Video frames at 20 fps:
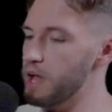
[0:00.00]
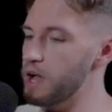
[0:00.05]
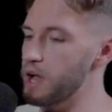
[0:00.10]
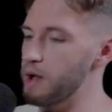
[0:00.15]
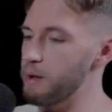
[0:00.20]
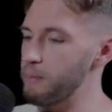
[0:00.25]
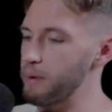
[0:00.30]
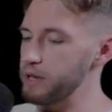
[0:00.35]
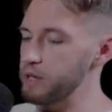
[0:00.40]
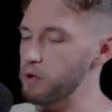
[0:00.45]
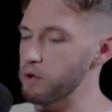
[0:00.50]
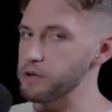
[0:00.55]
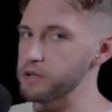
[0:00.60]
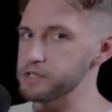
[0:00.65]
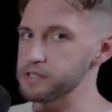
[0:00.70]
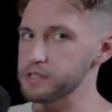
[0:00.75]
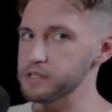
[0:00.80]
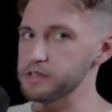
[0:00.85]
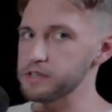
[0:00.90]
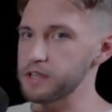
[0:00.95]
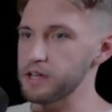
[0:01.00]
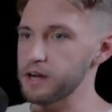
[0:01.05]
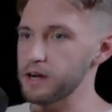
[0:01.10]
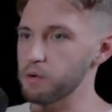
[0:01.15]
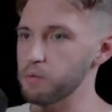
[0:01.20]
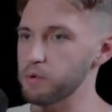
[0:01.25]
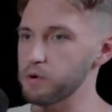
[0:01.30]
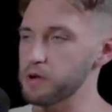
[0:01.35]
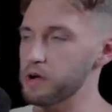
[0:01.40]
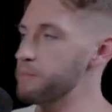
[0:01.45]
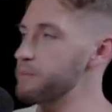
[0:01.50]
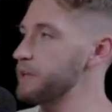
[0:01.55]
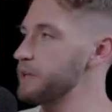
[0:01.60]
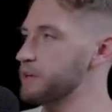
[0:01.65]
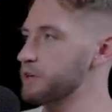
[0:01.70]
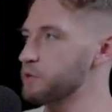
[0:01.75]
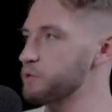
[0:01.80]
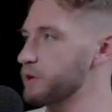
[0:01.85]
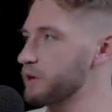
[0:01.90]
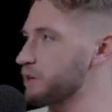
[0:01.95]
I noticed that there was,
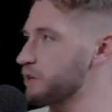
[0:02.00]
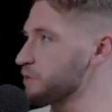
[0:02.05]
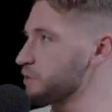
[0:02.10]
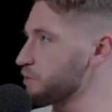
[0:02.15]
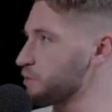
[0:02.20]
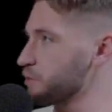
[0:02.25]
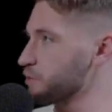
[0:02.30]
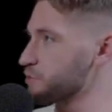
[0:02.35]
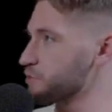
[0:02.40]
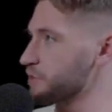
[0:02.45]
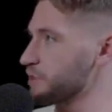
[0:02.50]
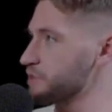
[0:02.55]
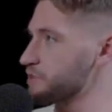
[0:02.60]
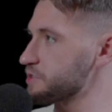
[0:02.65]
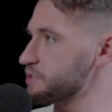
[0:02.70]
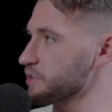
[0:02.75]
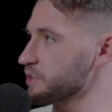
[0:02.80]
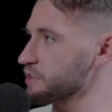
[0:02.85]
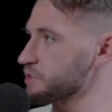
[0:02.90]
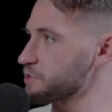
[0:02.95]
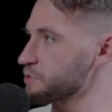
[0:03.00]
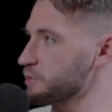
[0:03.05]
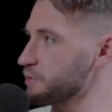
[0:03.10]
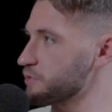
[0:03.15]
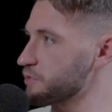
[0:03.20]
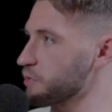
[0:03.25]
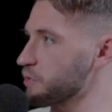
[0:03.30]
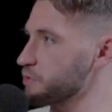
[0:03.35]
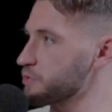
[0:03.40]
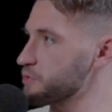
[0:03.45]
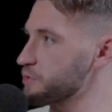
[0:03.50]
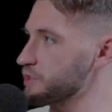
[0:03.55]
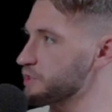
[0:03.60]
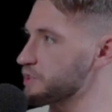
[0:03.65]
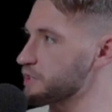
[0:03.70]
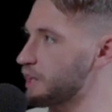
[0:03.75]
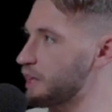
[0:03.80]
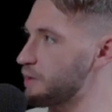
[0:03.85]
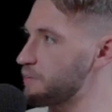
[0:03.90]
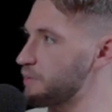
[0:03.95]
a quick Google Trend search would have told you at
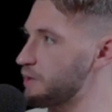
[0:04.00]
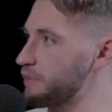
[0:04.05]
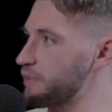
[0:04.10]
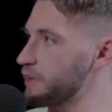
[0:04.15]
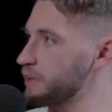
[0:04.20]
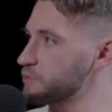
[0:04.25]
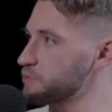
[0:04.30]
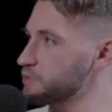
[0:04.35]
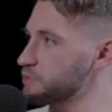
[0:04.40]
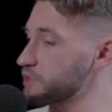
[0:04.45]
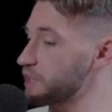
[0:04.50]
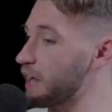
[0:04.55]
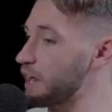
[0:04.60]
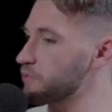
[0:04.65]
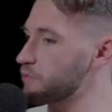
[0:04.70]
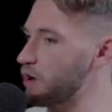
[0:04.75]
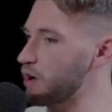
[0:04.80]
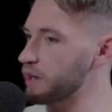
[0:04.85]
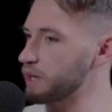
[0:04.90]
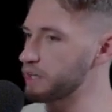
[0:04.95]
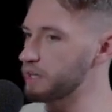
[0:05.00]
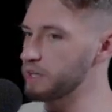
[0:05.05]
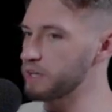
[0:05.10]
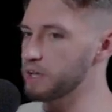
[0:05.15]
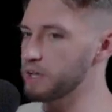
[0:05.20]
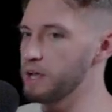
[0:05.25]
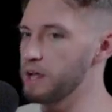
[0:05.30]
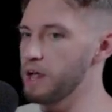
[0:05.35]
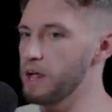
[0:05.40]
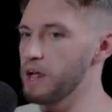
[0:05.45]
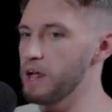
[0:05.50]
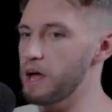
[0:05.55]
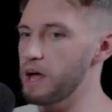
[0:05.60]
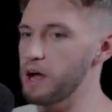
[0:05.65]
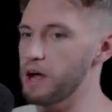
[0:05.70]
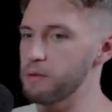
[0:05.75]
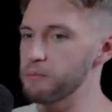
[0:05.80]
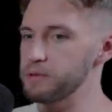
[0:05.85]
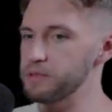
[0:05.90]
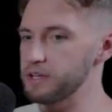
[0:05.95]
the time that things were skyrocketing.
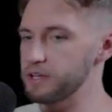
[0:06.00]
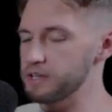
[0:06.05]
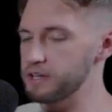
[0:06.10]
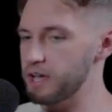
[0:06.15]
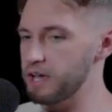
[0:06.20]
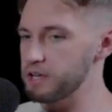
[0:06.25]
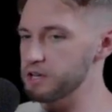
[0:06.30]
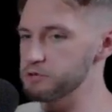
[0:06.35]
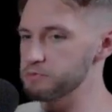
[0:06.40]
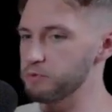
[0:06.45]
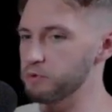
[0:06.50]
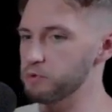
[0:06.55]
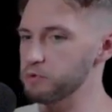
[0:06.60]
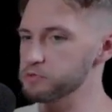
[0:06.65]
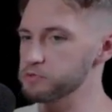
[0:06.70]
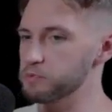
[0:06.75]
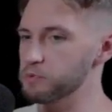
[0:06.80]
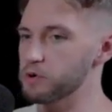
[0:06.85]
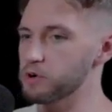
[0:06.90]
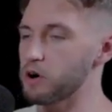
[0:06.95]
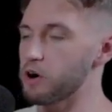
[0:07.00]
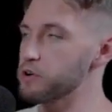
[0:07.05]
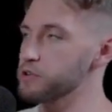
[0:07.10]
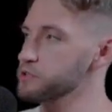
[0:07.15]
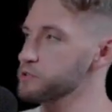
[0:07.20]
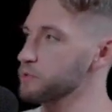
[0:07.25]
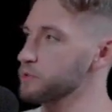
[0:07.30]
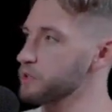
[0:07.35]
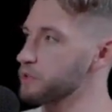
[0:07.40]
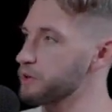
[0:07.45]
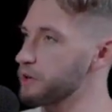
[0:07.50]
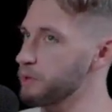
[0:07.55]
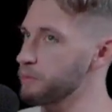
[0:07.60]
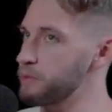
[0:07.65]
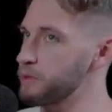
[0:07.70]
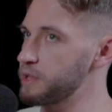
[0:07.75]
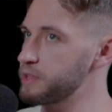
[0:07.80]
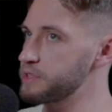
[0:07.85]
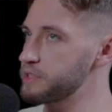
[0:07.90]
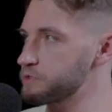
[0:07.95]
But the intangibles were also alerting
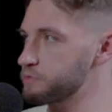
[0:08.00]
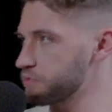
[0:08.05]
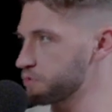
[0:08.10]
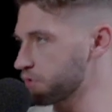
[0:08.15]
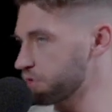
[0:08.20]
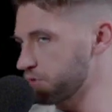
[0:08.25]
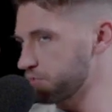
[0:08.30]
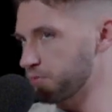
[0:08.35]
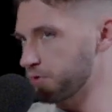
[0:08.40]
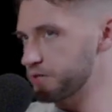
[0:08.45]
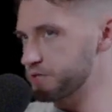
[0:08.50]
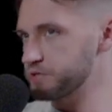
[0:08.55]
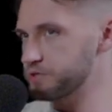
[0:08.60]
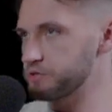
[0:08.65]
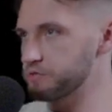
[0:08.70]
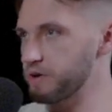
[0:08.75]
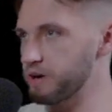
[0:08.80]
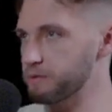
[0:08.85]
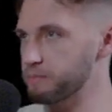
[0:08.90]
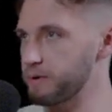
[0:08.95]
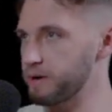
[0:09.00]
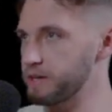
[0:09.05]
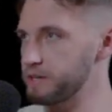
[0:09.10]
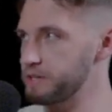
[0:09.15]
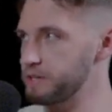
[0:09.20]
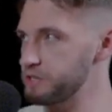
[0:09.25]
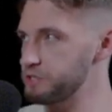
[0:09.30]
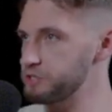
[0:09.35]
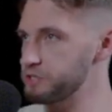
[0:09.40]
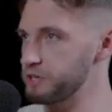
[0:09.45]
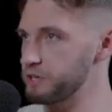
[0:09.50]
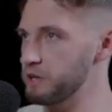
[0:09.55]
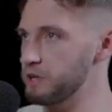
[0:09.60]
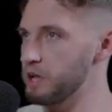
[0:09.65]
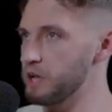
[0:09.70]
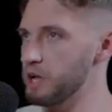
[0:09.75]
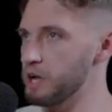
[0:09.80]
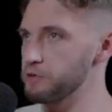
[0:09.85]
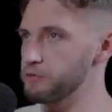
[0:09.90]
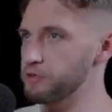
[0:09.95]
me that this was a good place to direct my attention
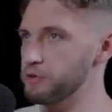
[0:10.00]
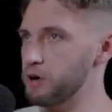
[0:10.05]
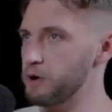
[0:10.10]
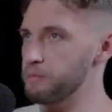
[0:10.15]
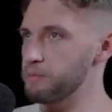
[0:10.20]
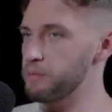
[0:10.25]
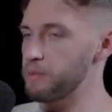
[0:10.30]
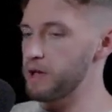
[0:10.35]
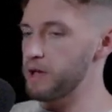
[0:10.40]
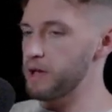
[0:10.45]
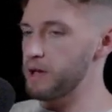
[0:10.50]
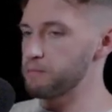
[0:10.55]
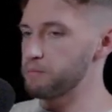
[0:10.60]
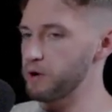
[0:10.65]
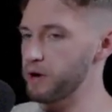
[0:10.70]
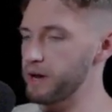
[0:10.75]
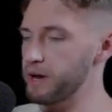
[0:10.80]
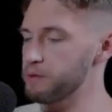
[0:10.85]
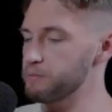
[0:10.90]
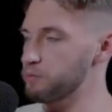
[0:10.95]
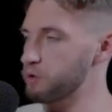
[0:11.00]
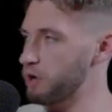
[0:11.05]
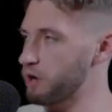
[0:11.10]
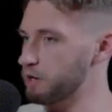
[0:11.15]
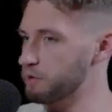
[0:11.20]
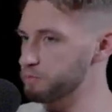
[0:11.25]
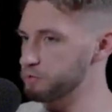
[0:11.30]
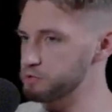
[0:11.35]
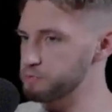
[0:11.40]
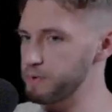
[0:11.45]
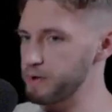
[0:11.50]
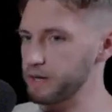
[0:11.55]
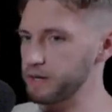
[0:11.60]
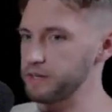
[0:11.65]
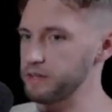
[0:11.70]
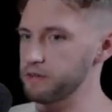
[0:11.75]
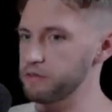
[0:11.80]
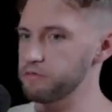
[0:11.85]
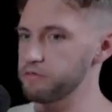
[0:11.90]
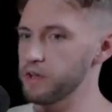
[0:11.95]
from a brand and product
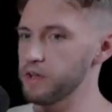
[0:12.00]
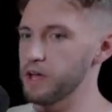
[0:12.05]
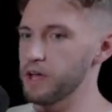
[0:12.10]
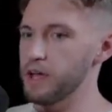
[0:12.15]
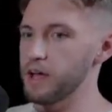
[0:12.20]
perspective.